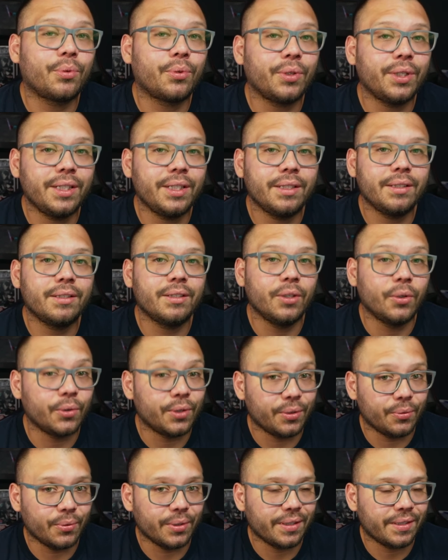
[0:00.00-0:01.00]

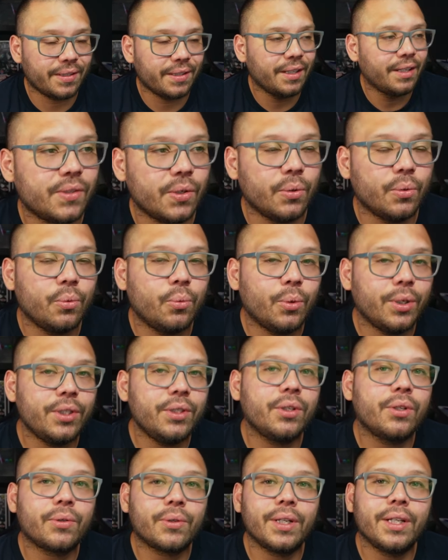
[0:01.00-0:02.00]
pre-loaded with. So when
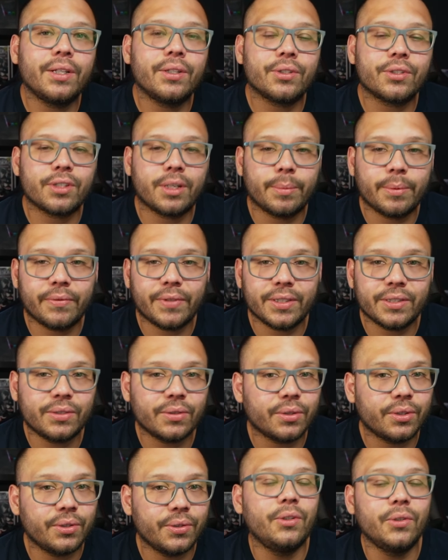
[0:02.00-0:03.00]
you create your Shopify
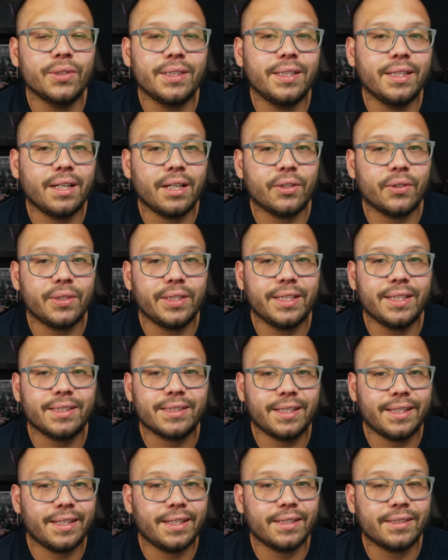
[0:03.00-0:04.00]
store using the
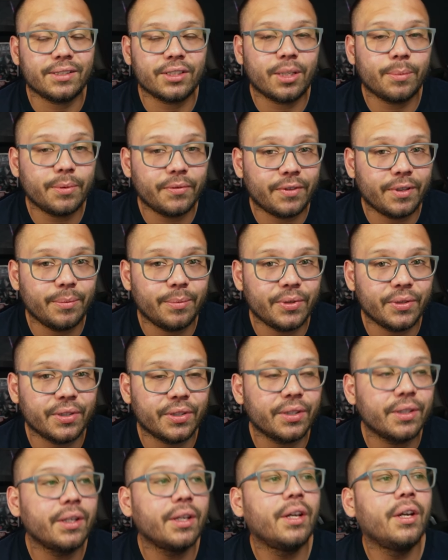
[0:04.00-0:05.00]
AutoDS AI Shopify
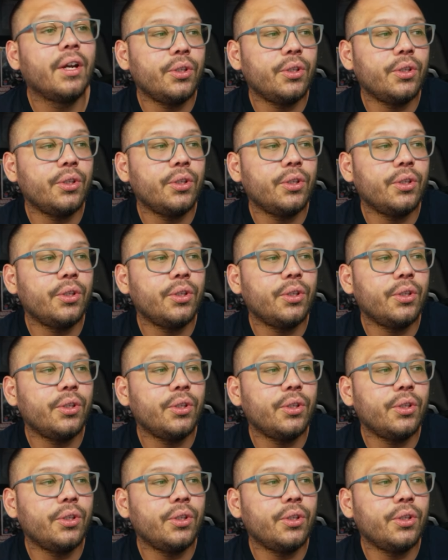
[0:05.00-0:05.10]
builder,